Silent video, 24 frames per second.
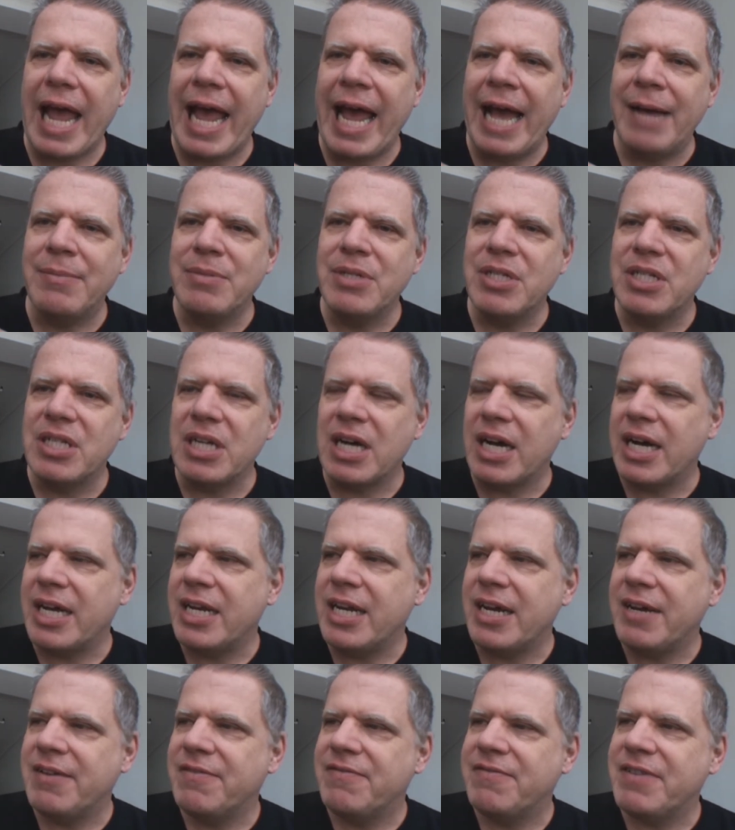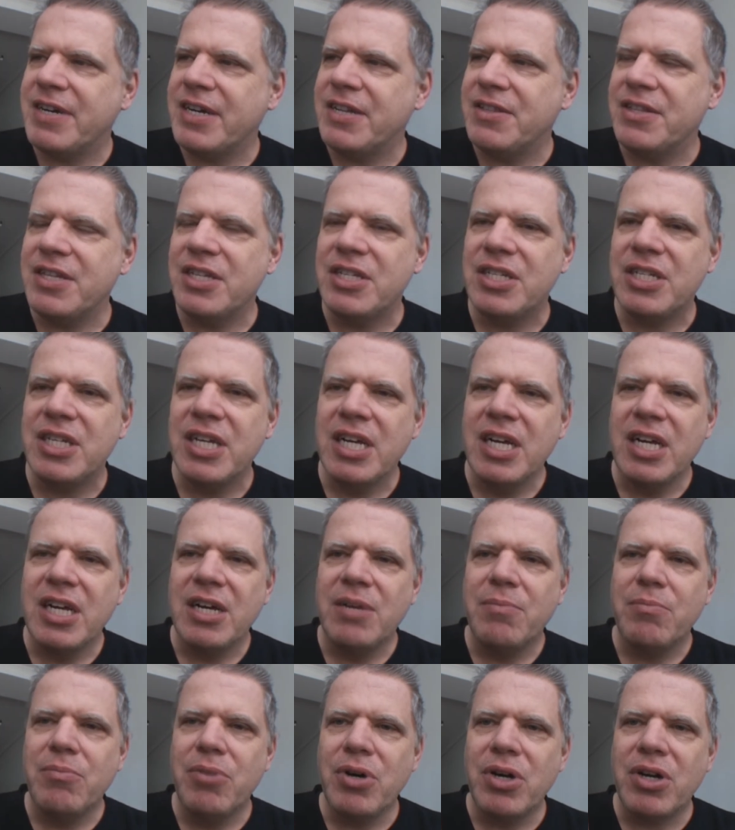Amazon, I found this
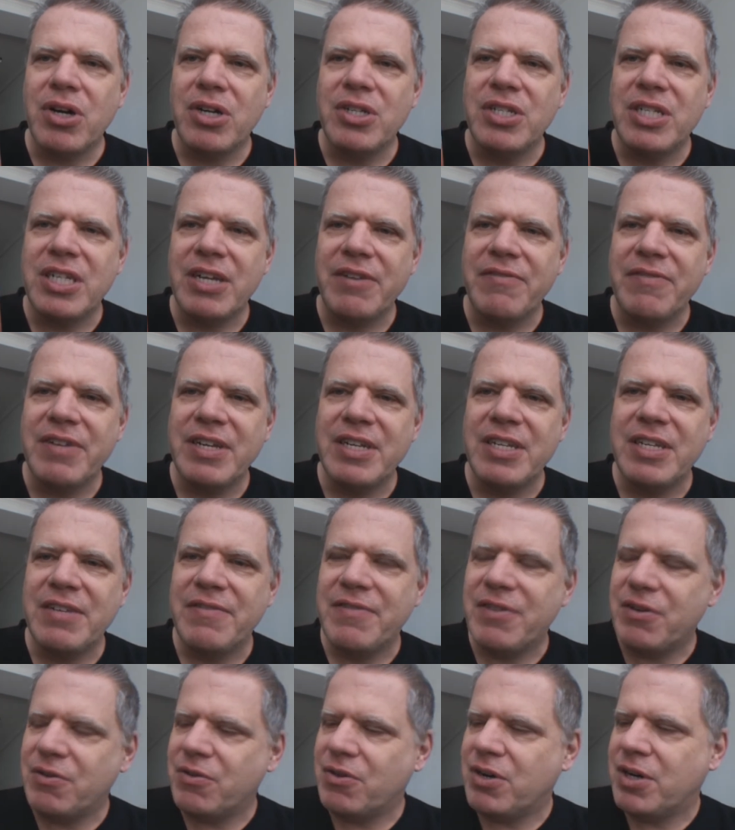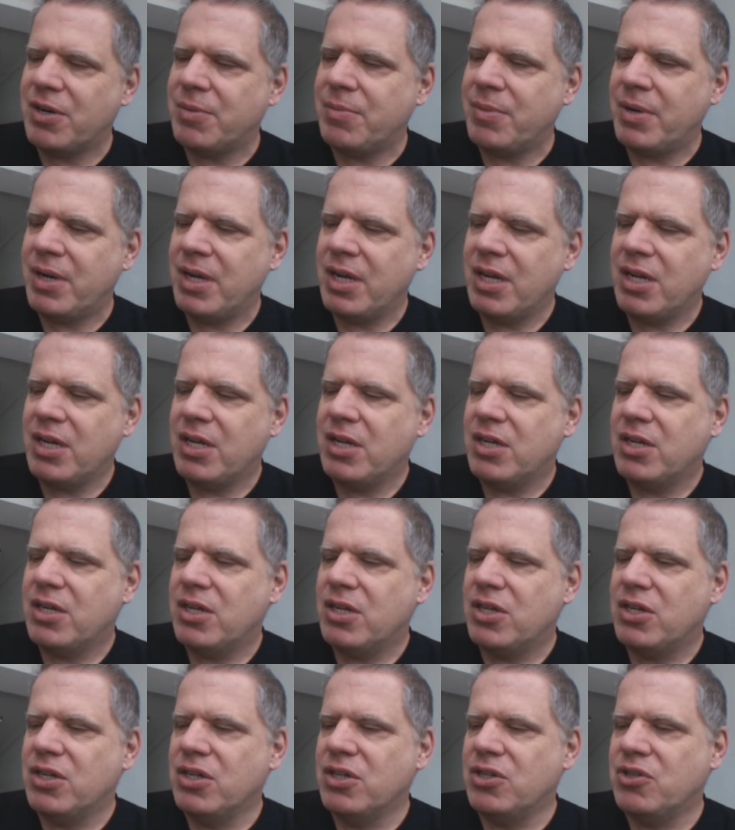book on salvia divinorum,
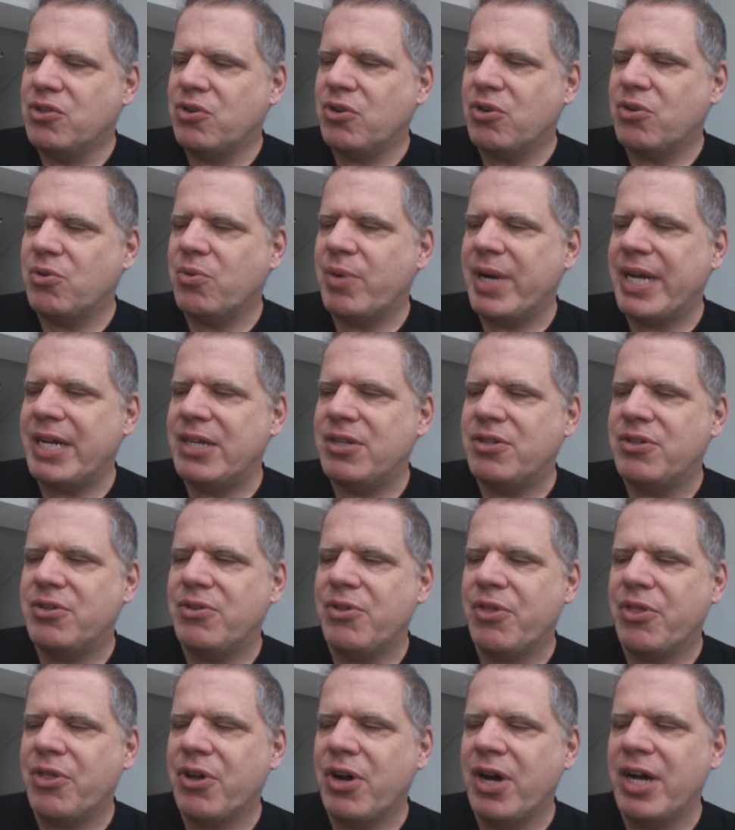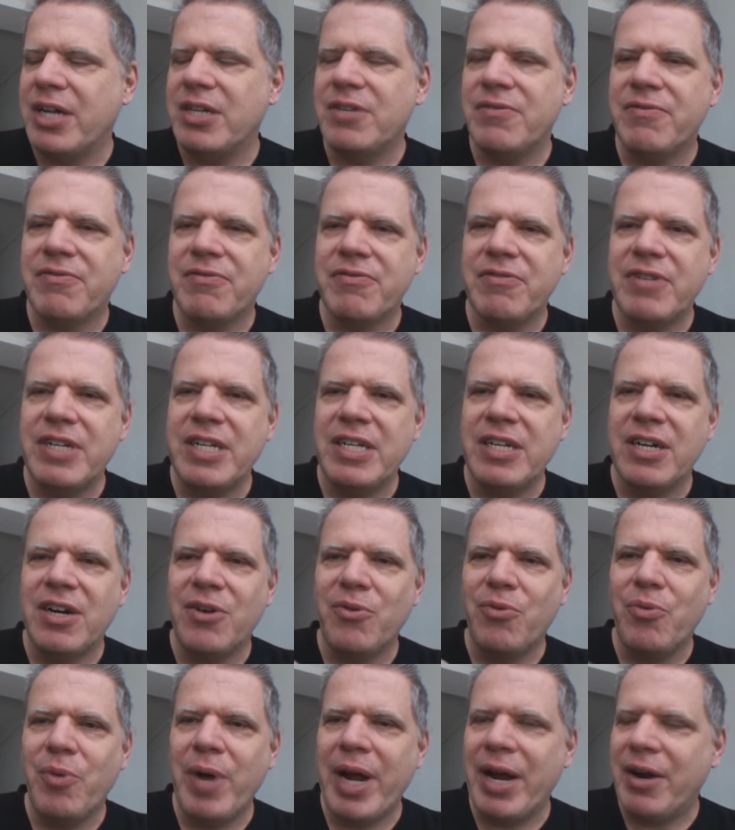Doorway to Thought-Free
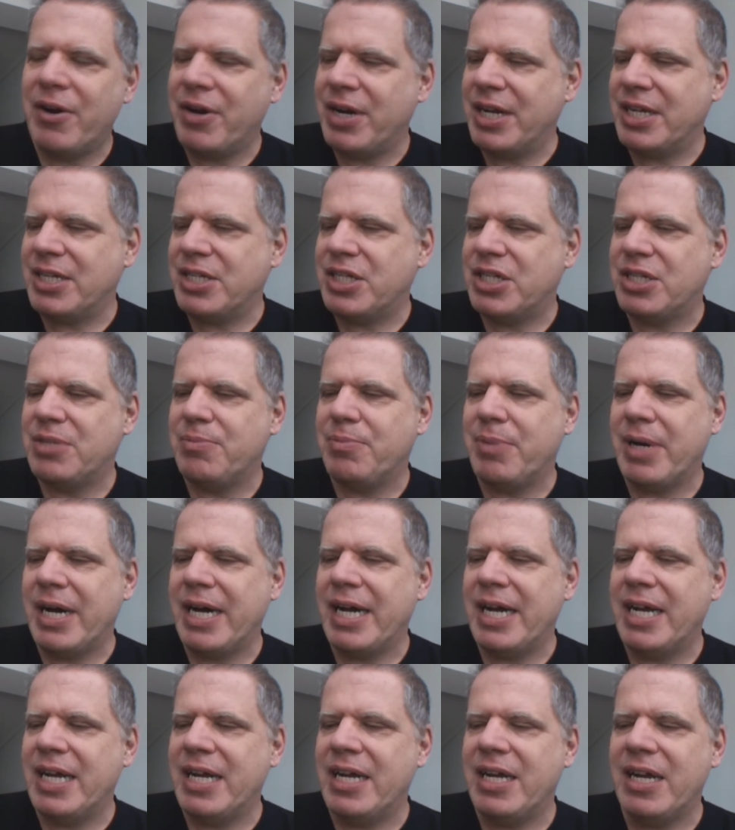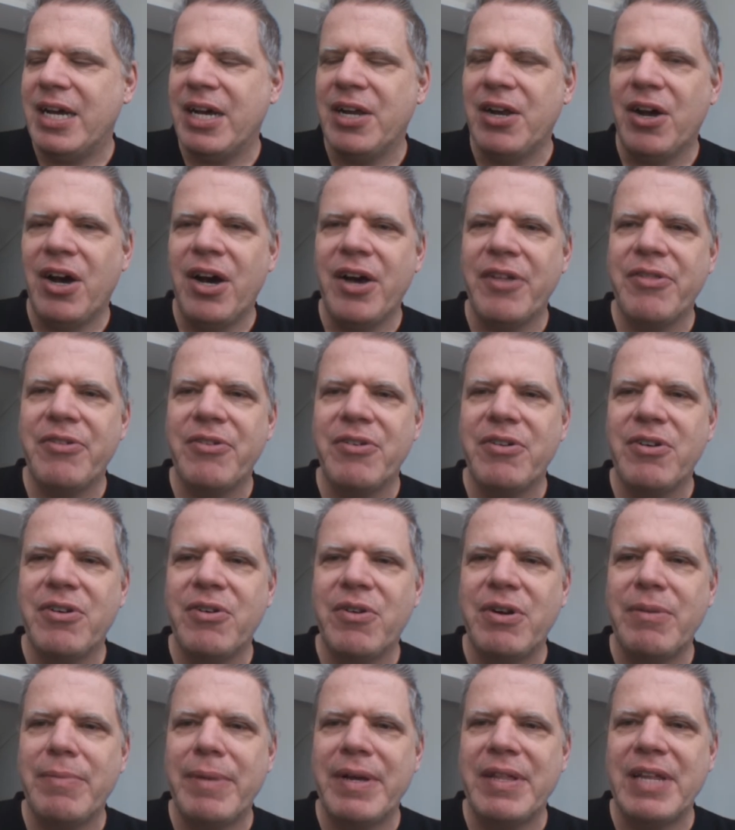Awareness, by an author
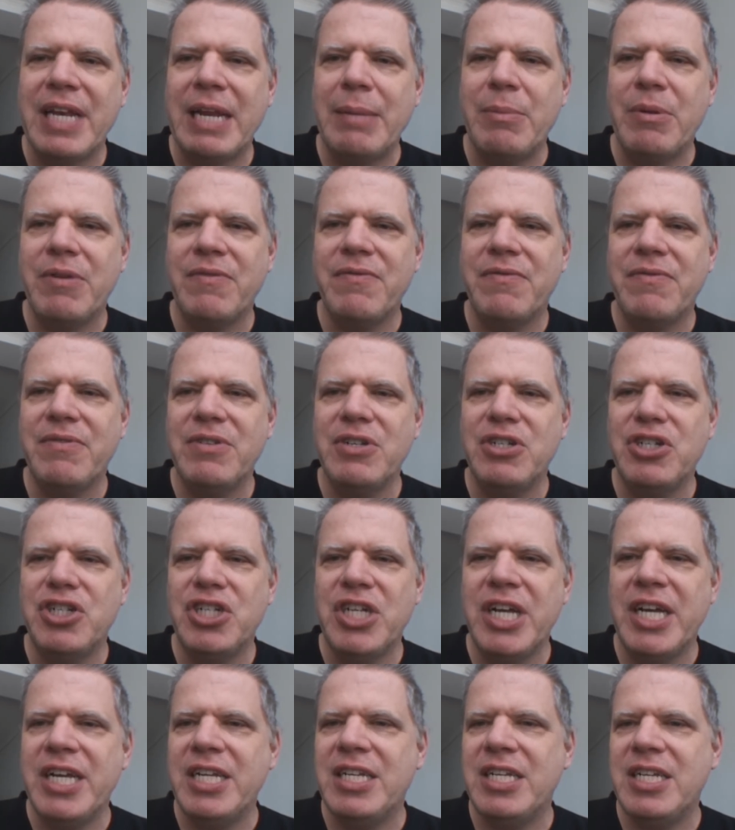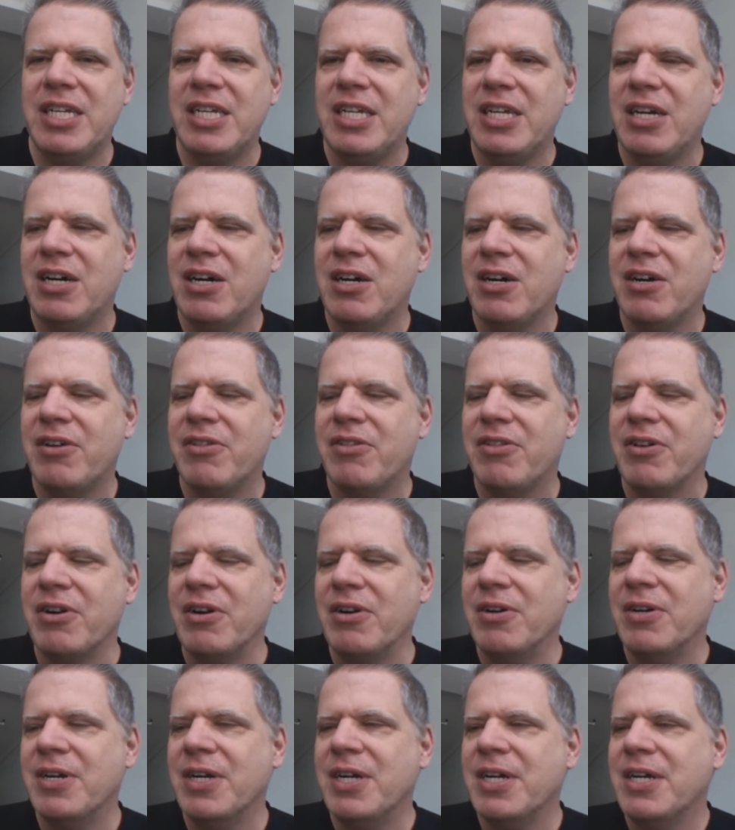going by the name of J.D.
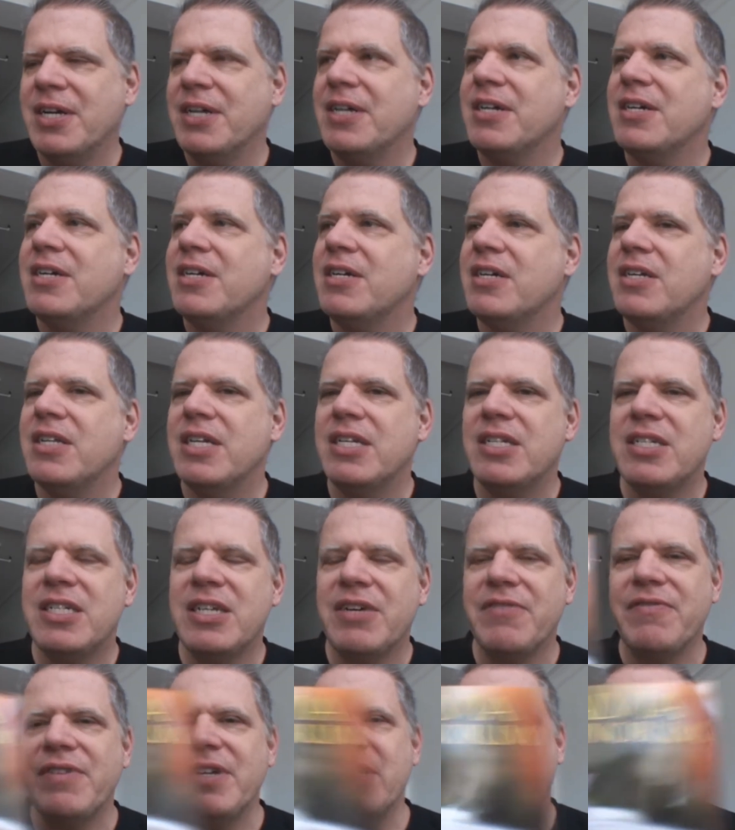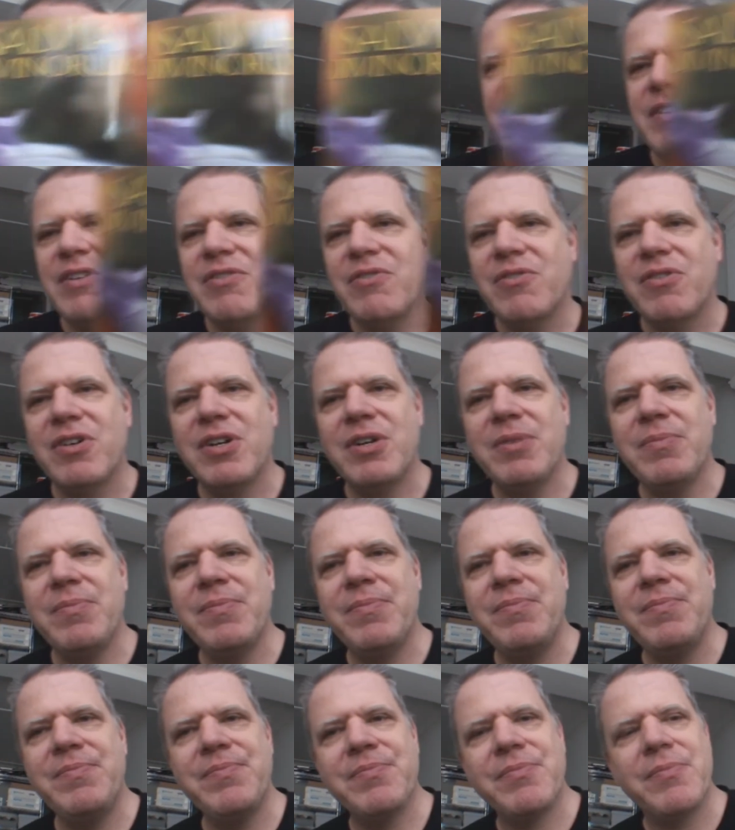Arthur. It's salvia
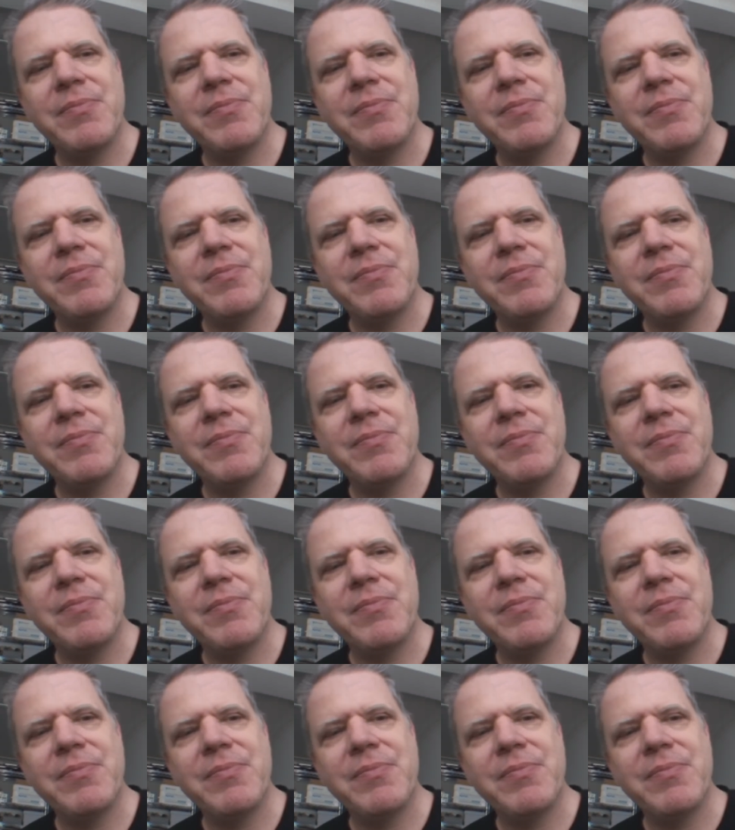divinorum,